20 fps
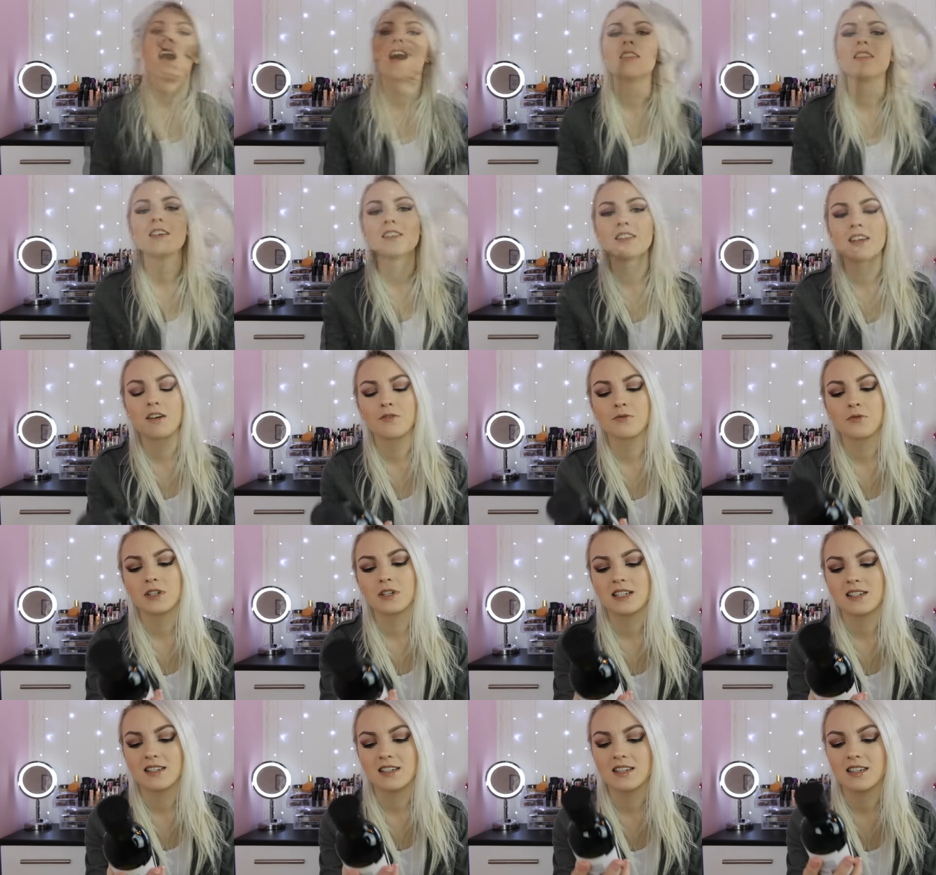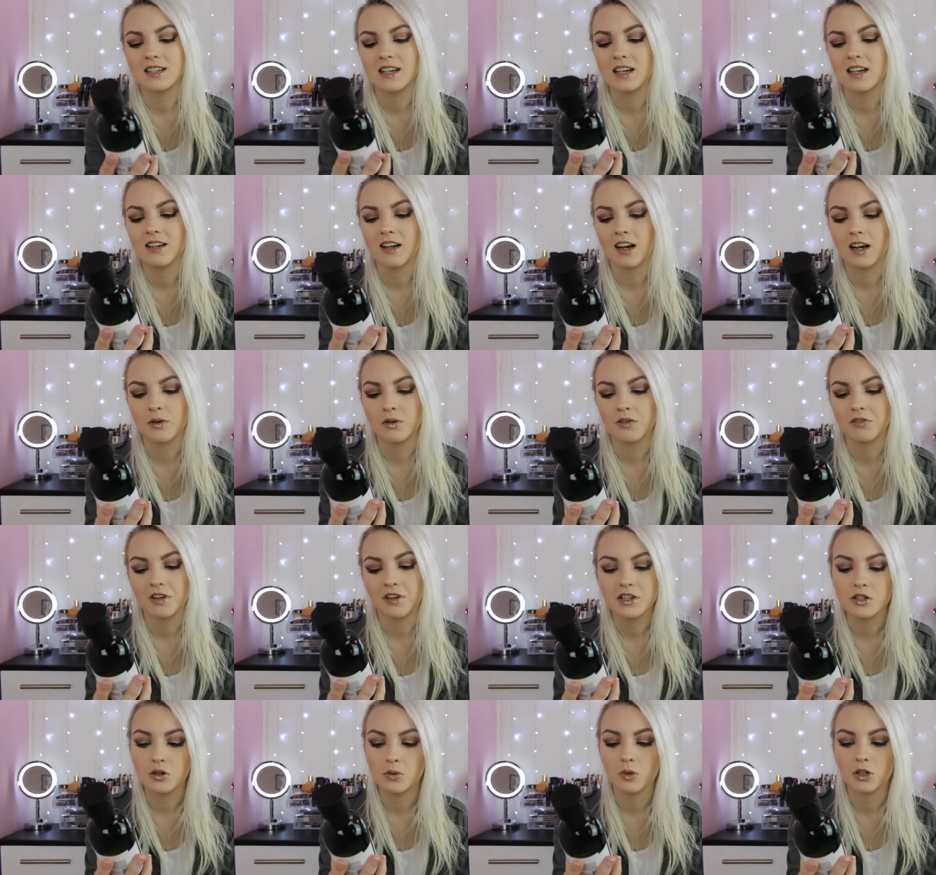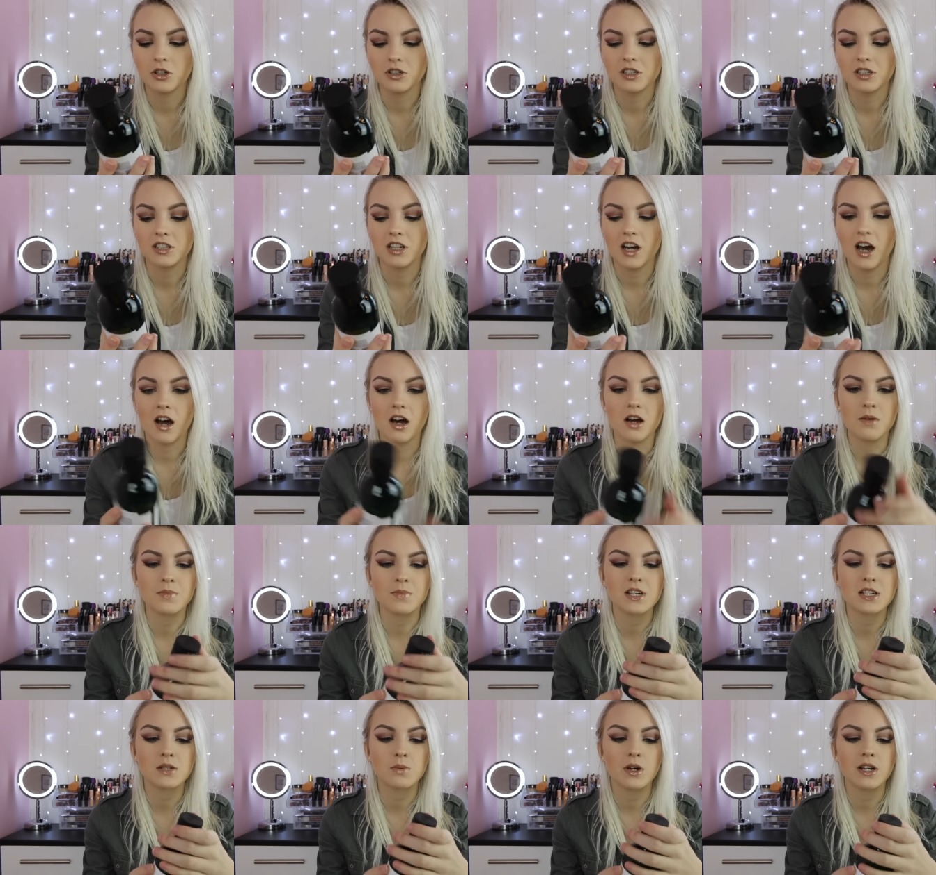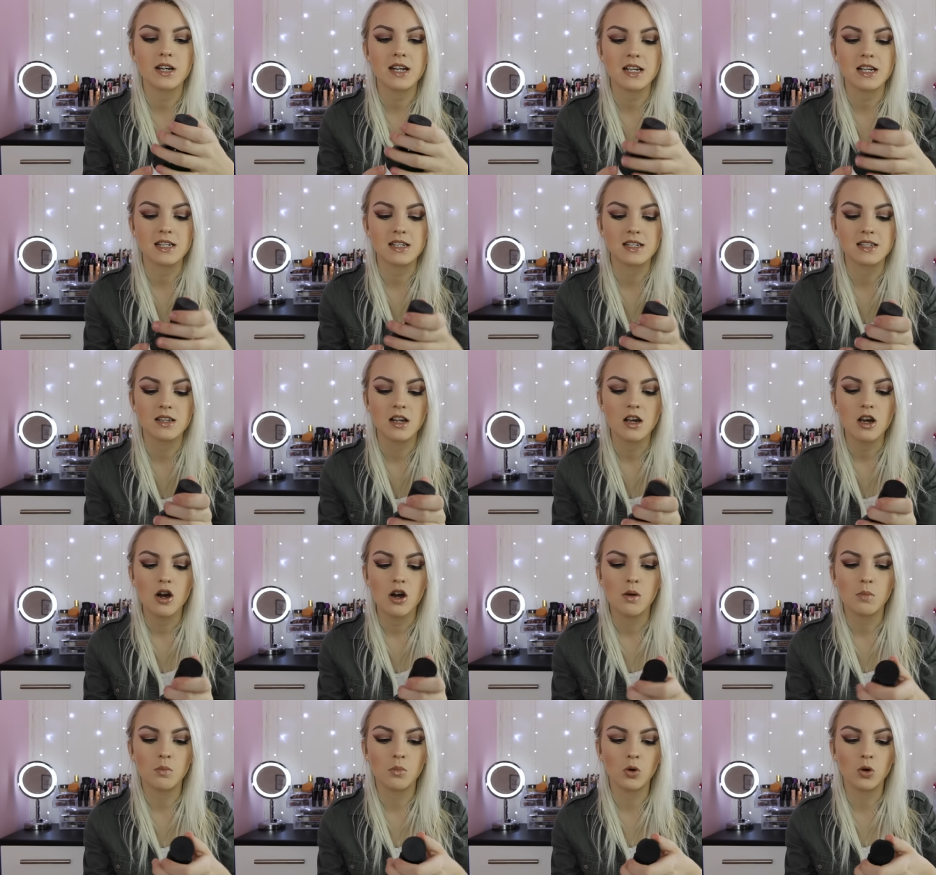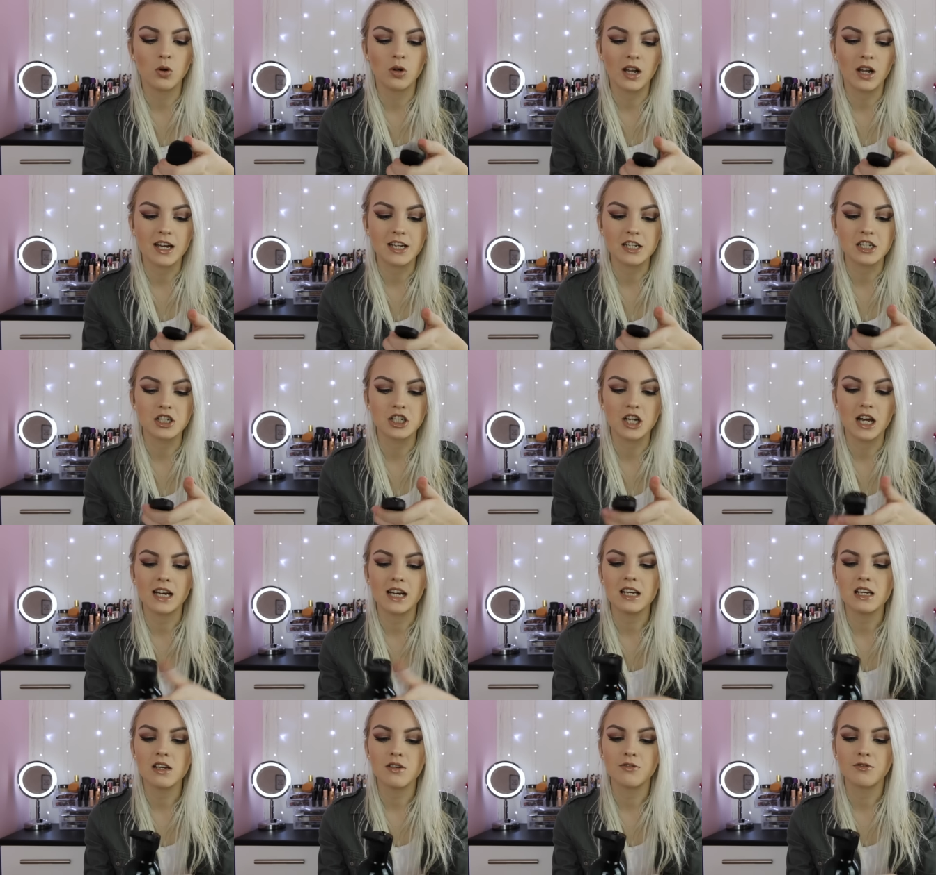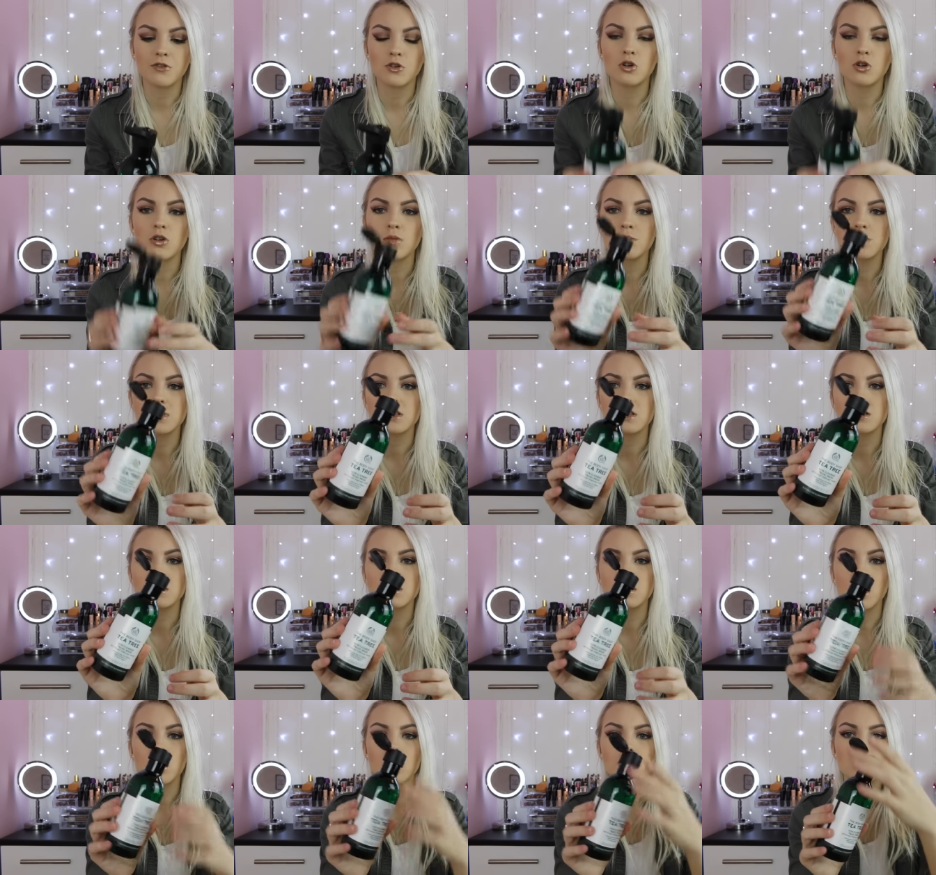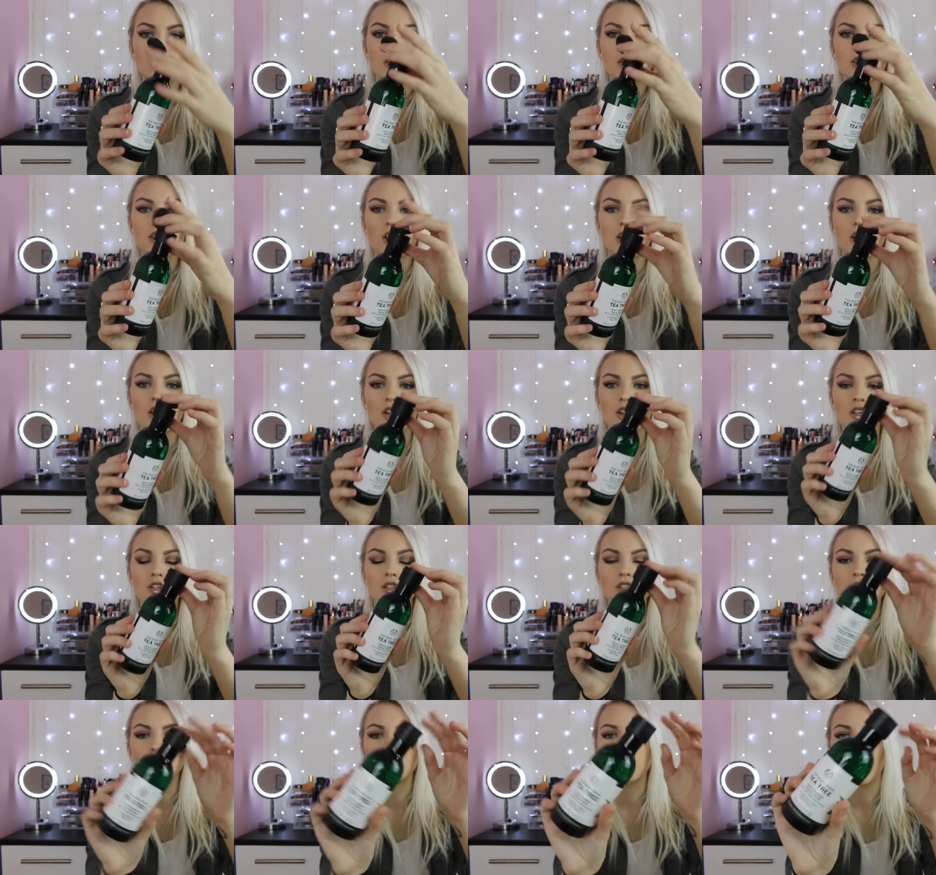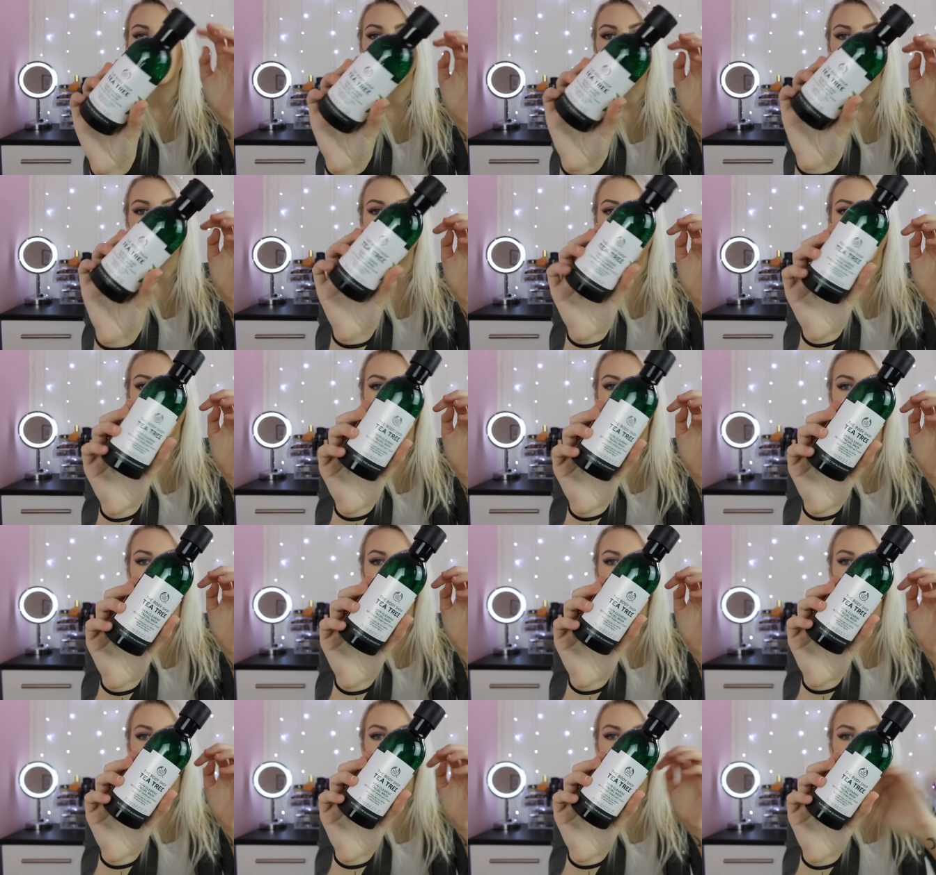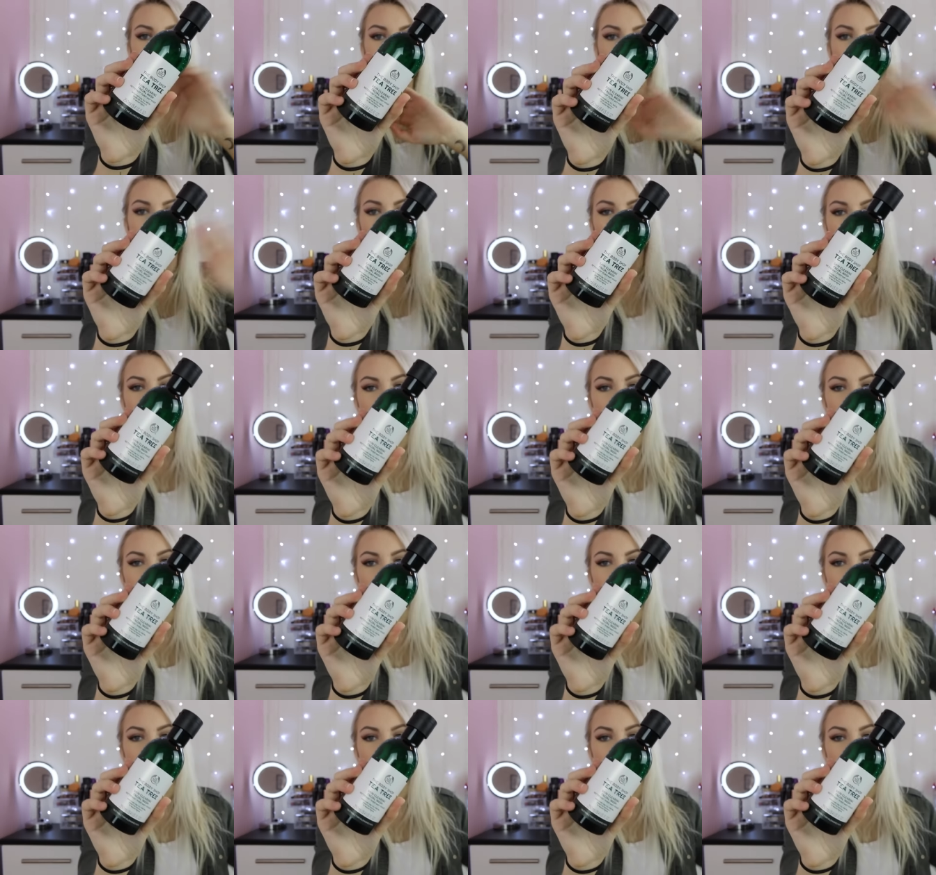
And then the other one is the skin clearing facial wash. This one is more like jelly form as such. So obviously the other